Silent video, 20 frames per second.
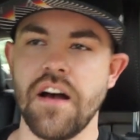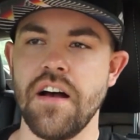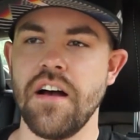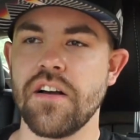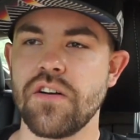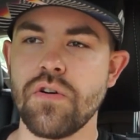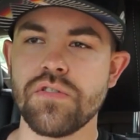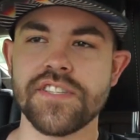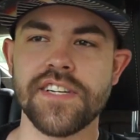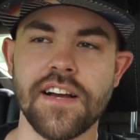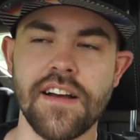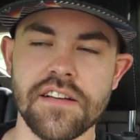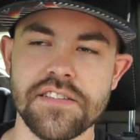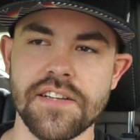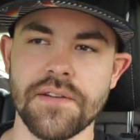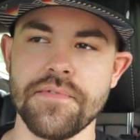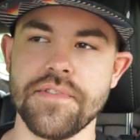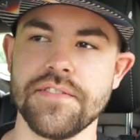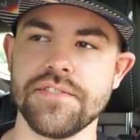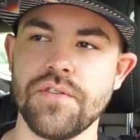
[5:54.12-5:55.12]
Go check out
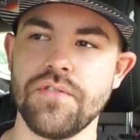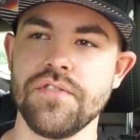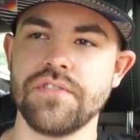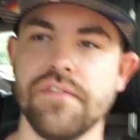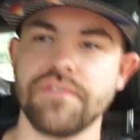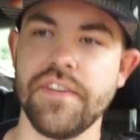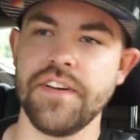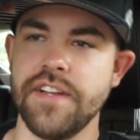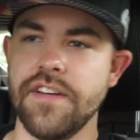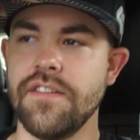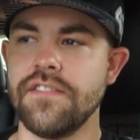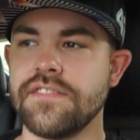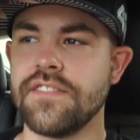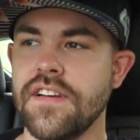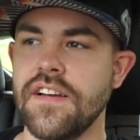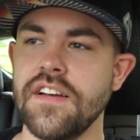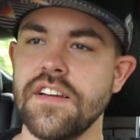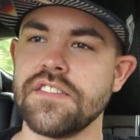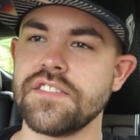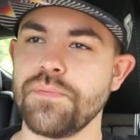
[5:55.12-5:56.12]
some of those older videos.
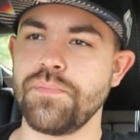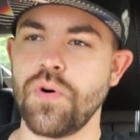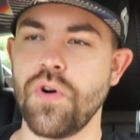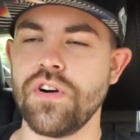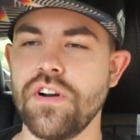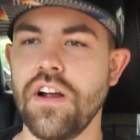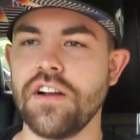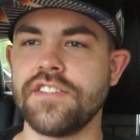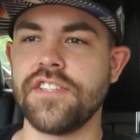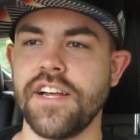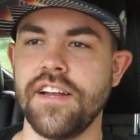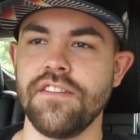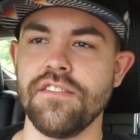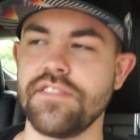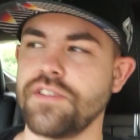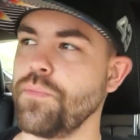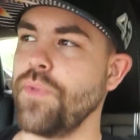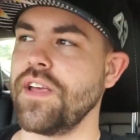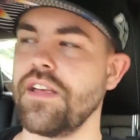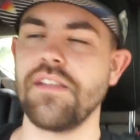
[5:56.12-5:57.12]
Support our channel
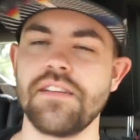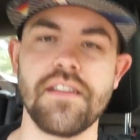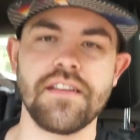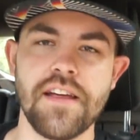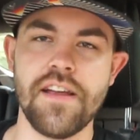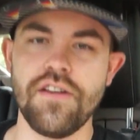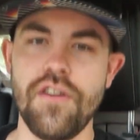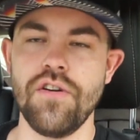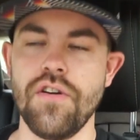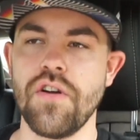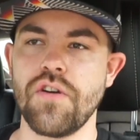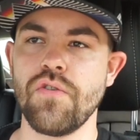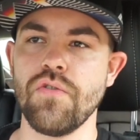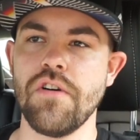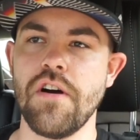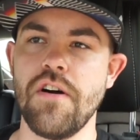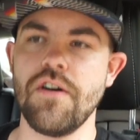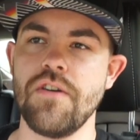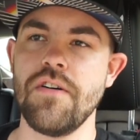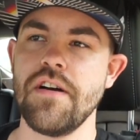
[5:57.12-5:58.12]
so we can continue to
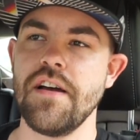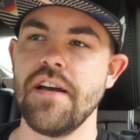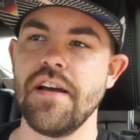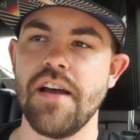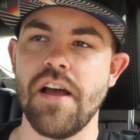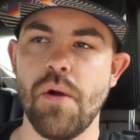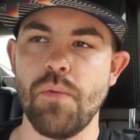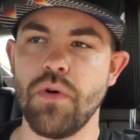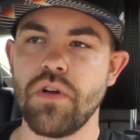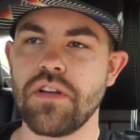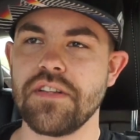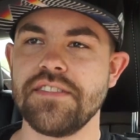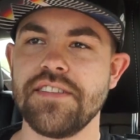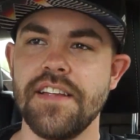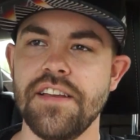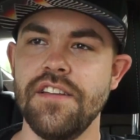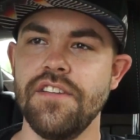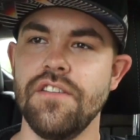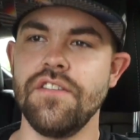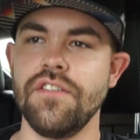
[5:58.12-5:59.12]
grow, and we'll
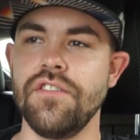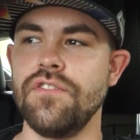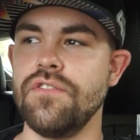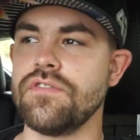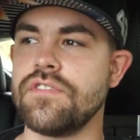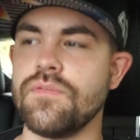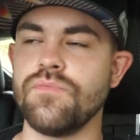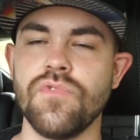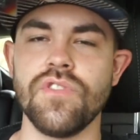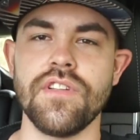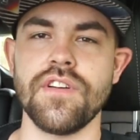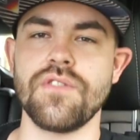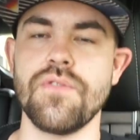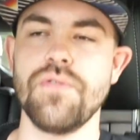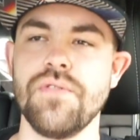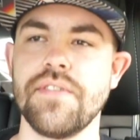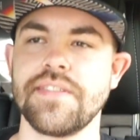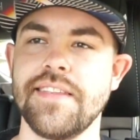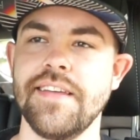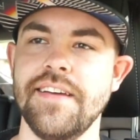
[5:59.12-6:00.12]
continue to do some really
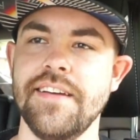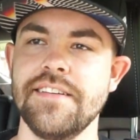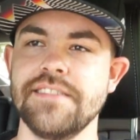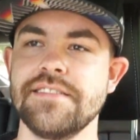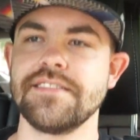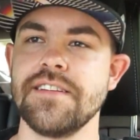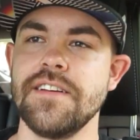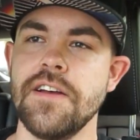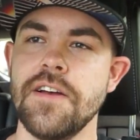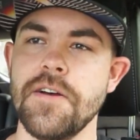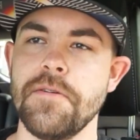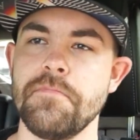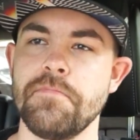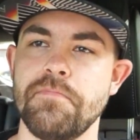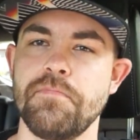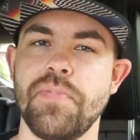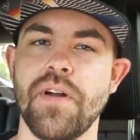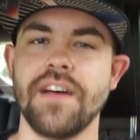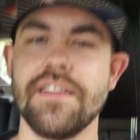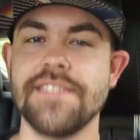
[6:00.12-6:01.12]
cool things.
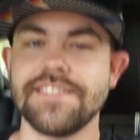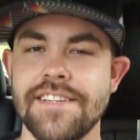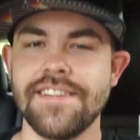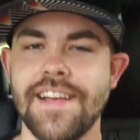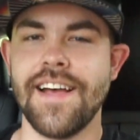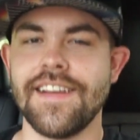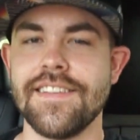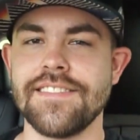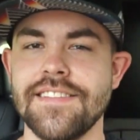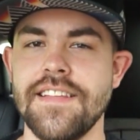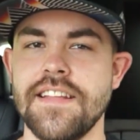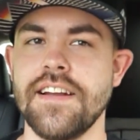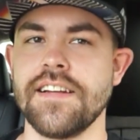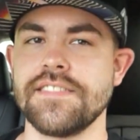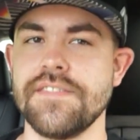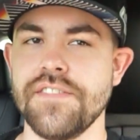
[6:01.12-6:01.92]
But I'll see you guys in the next